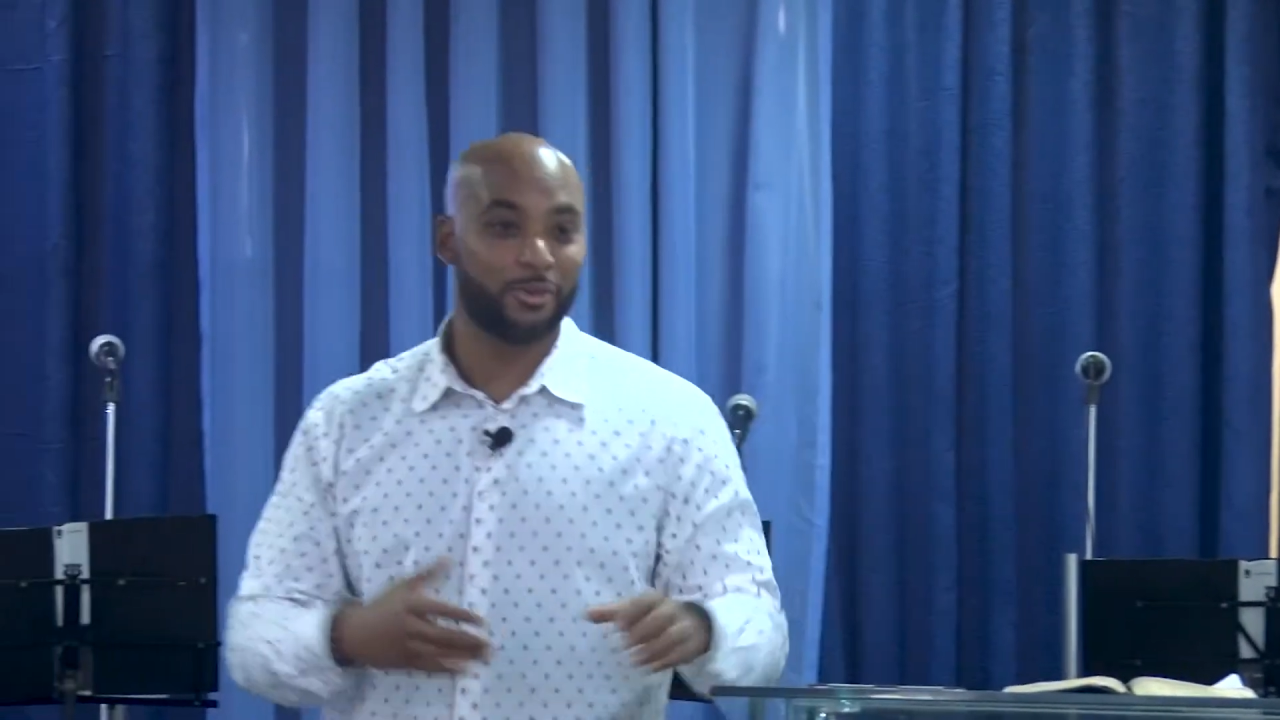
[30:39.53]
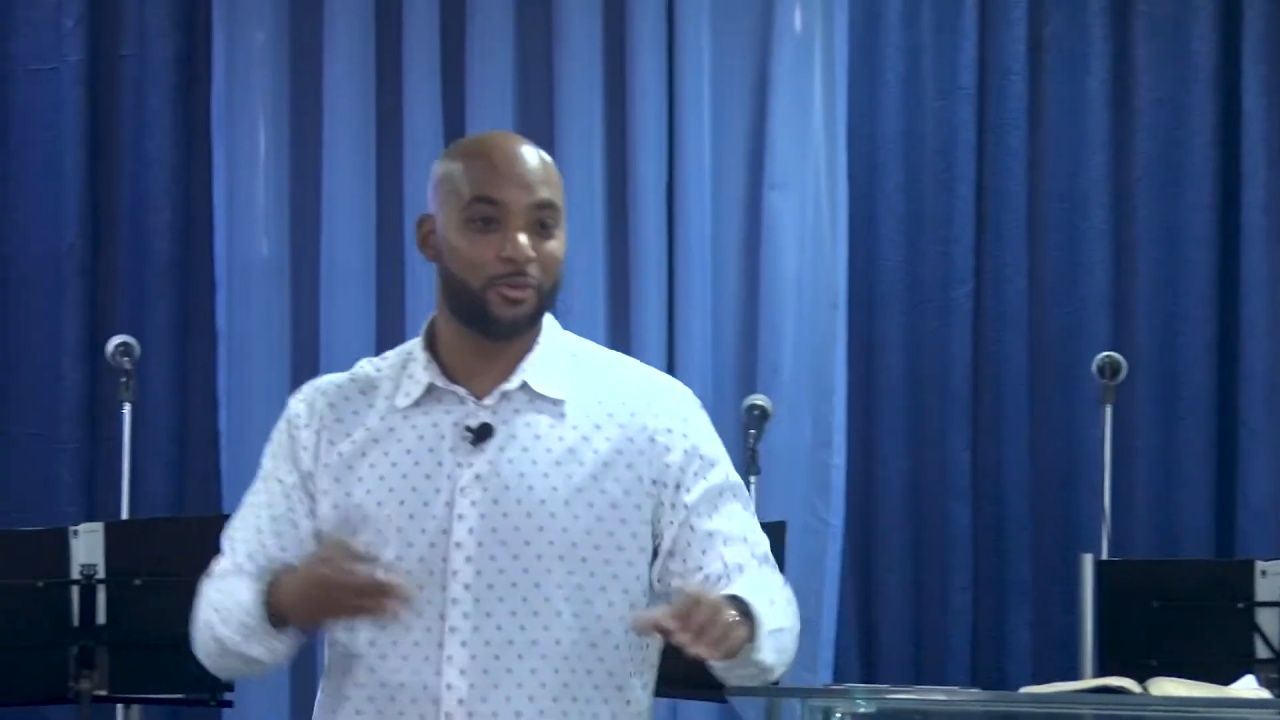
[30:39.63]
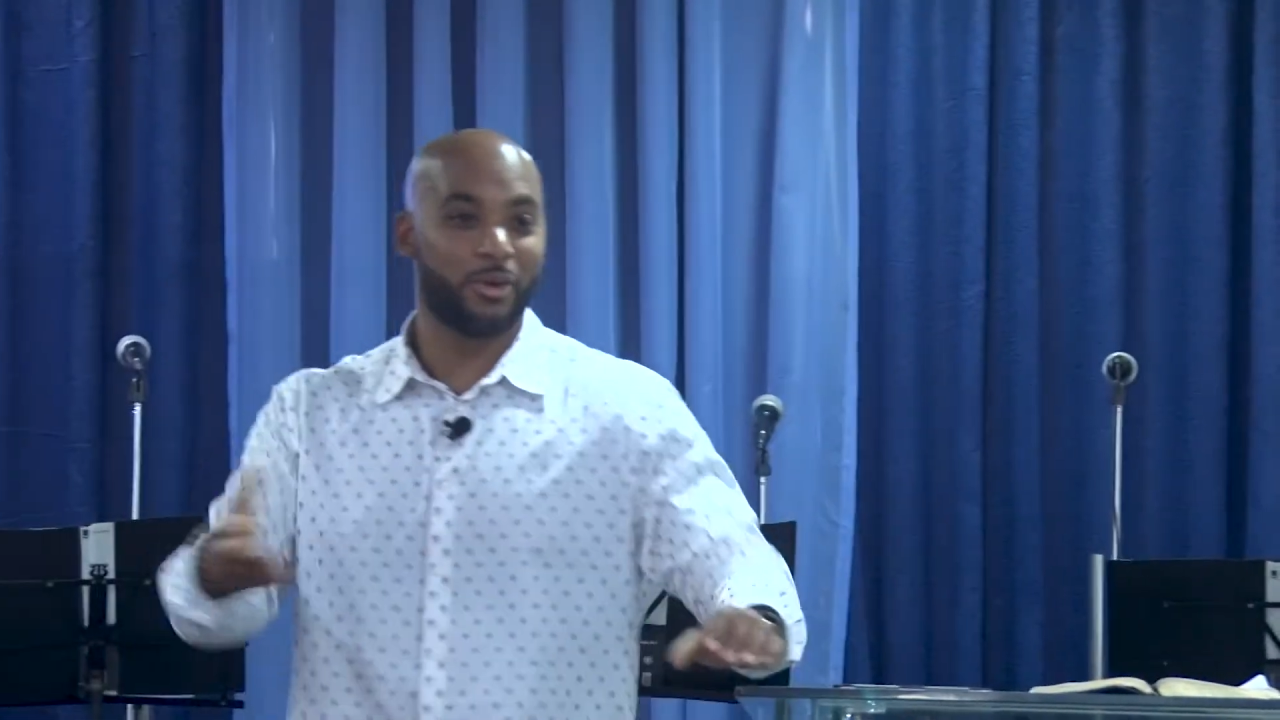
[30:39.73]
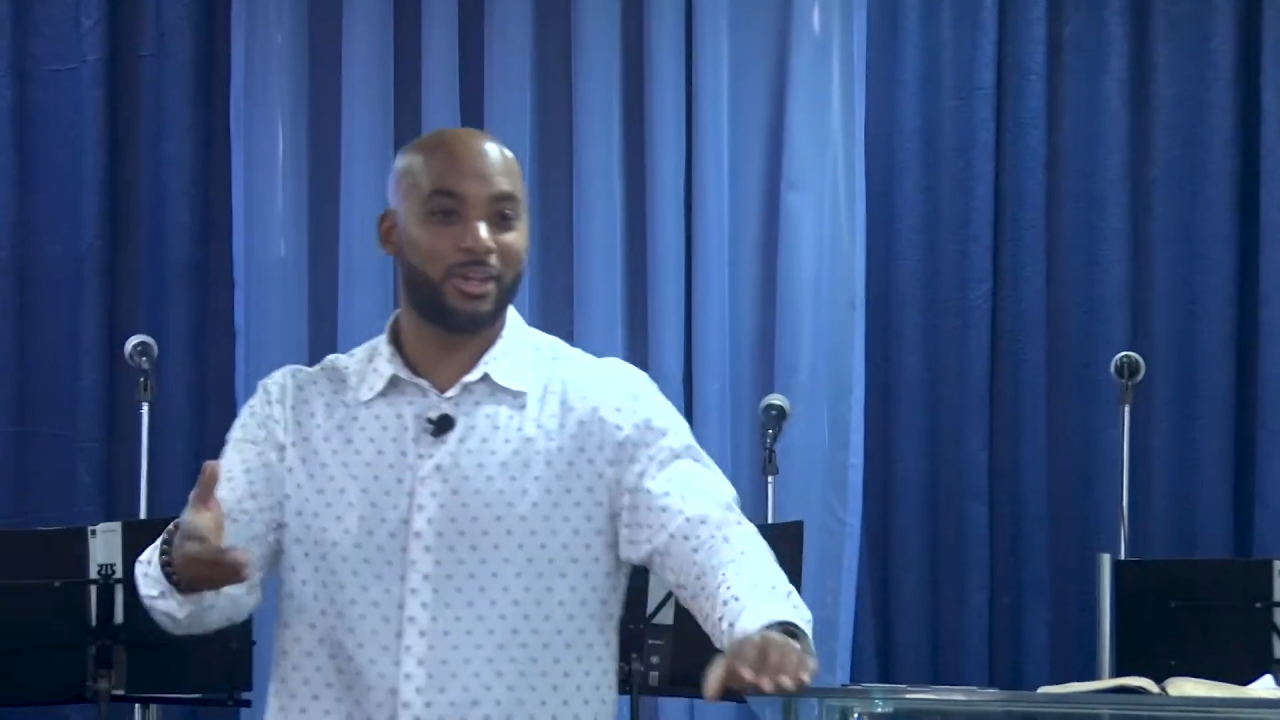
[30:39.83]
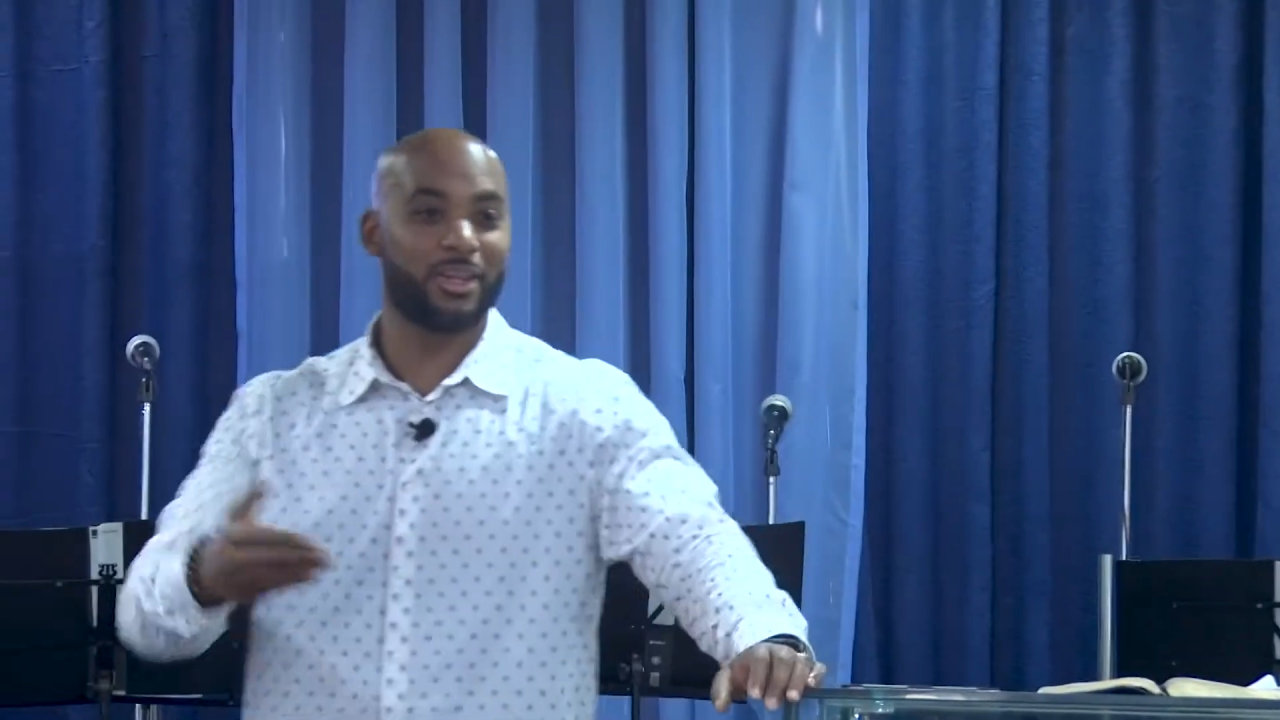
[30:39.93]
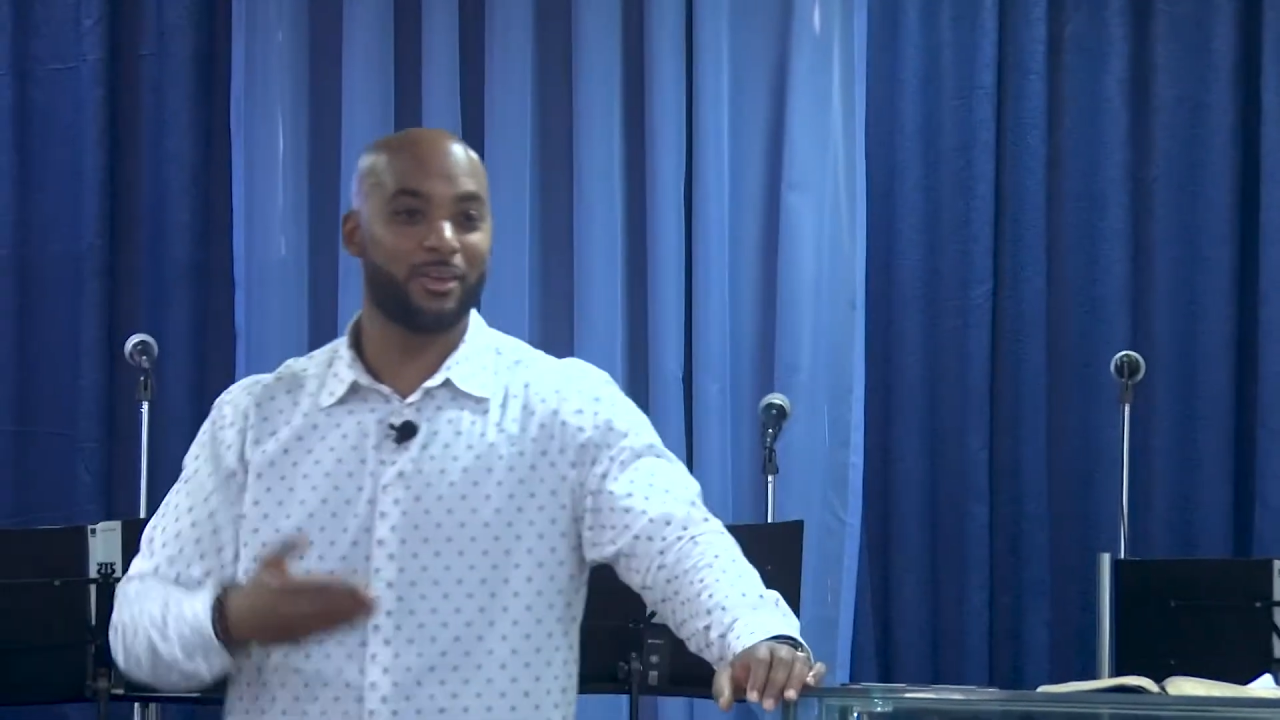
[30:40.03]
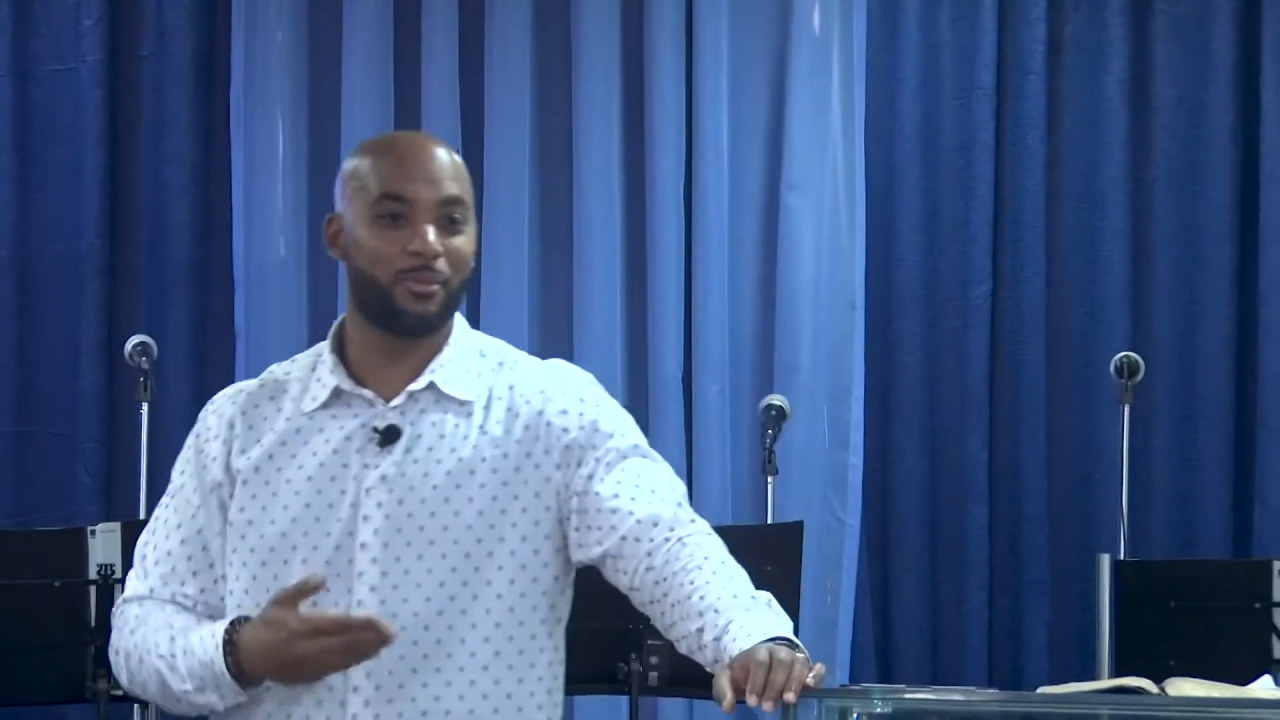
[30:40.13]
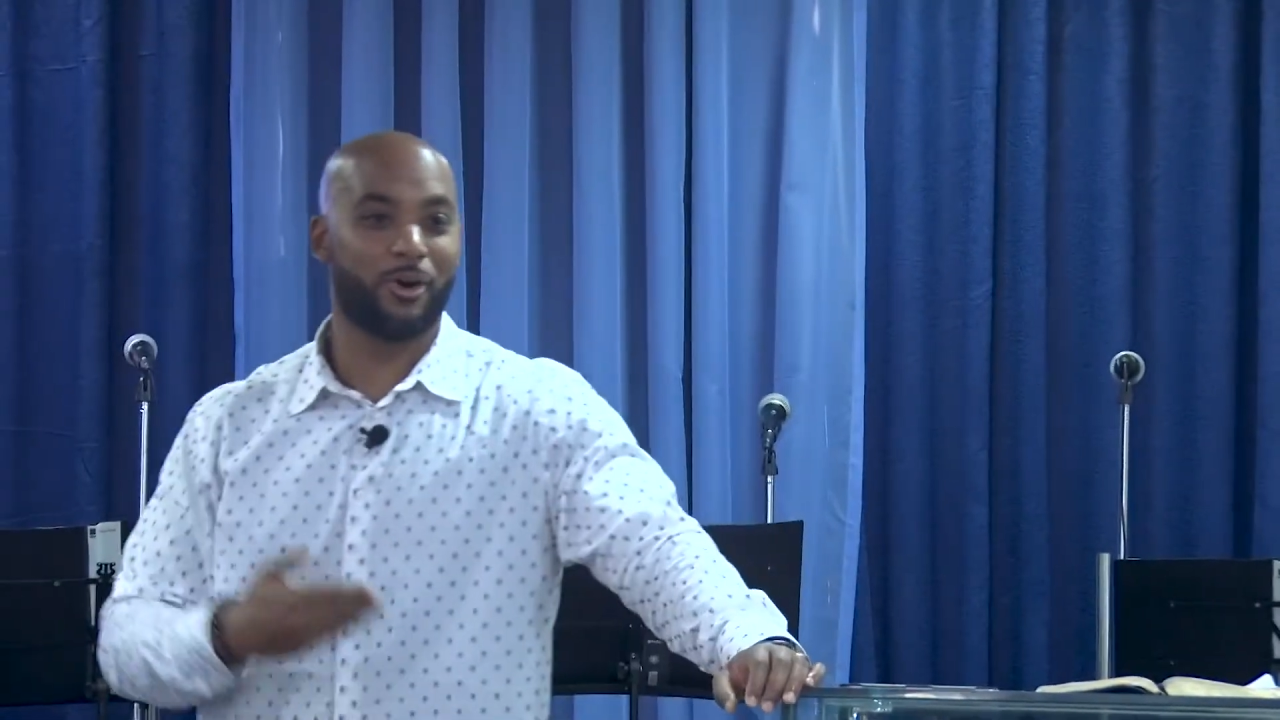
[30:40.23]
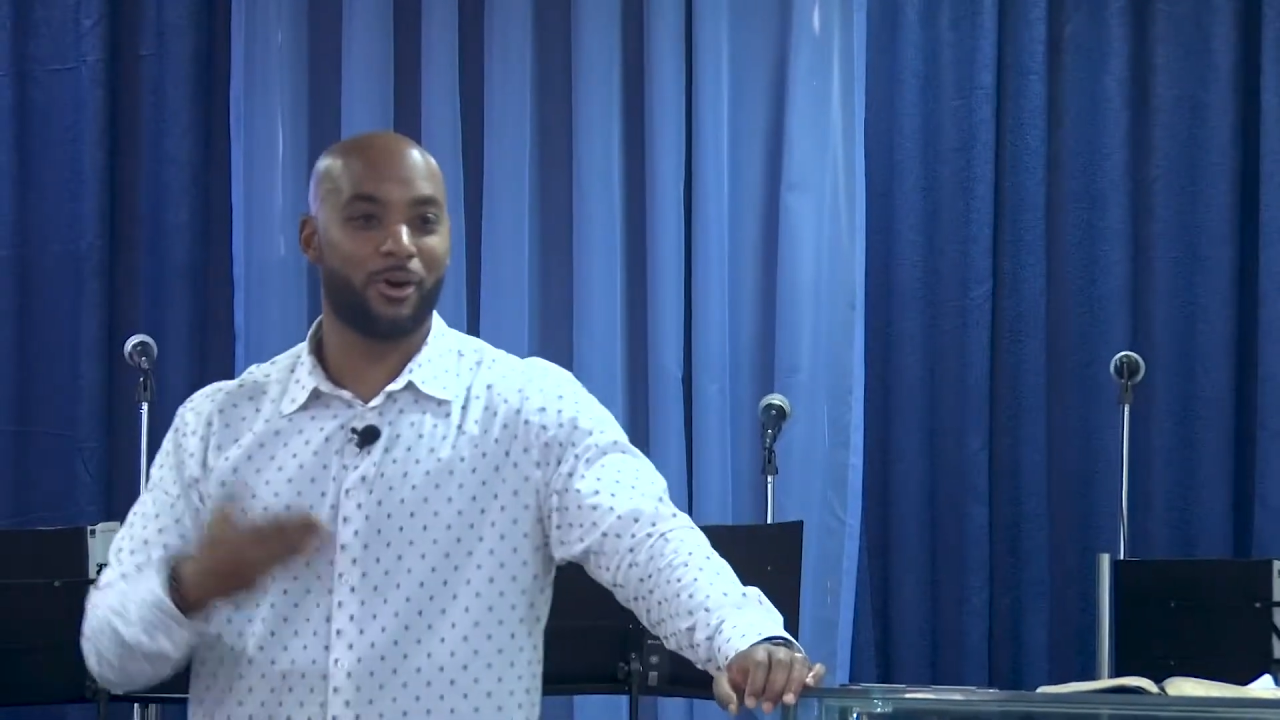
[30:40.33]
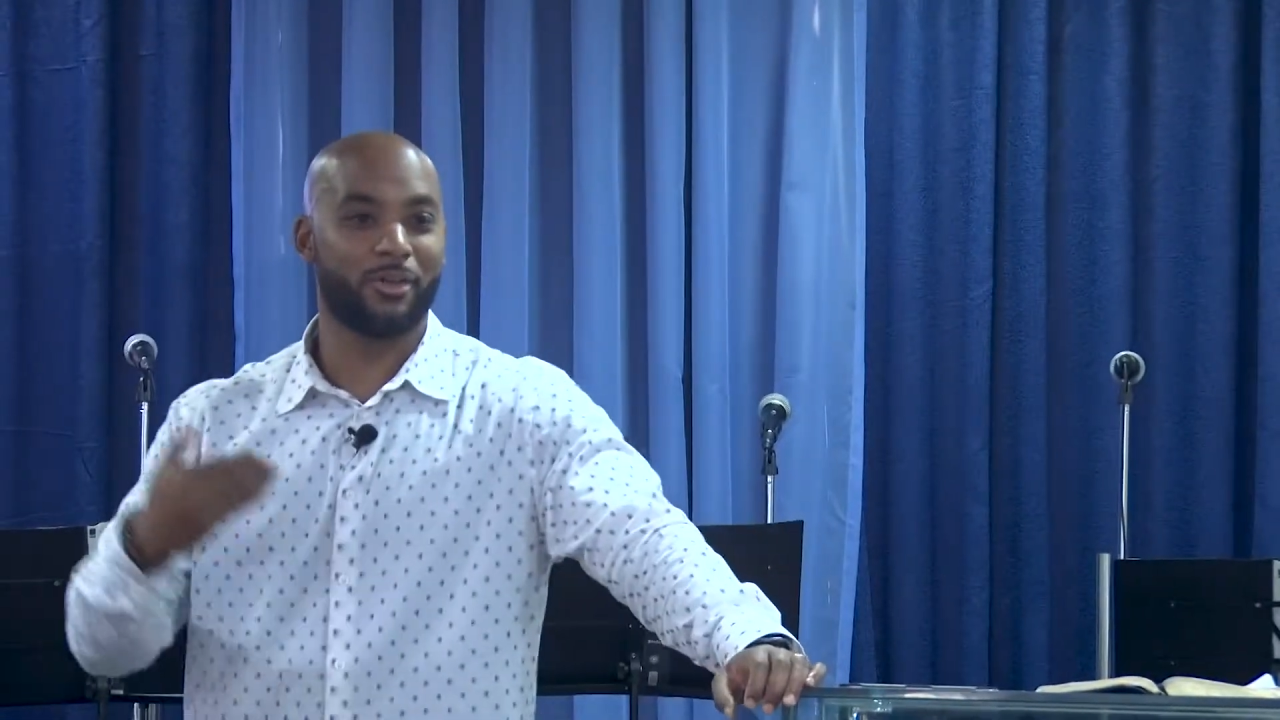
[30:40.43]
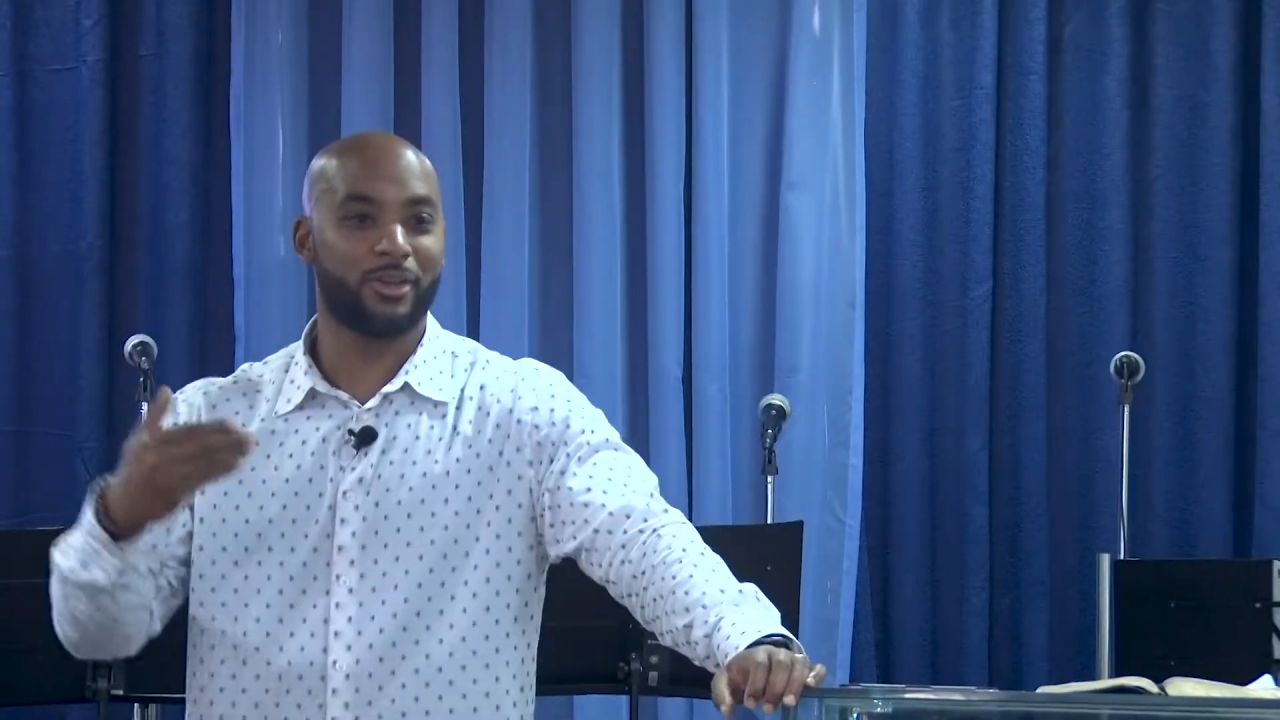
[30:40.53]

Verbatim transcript: you want to get them all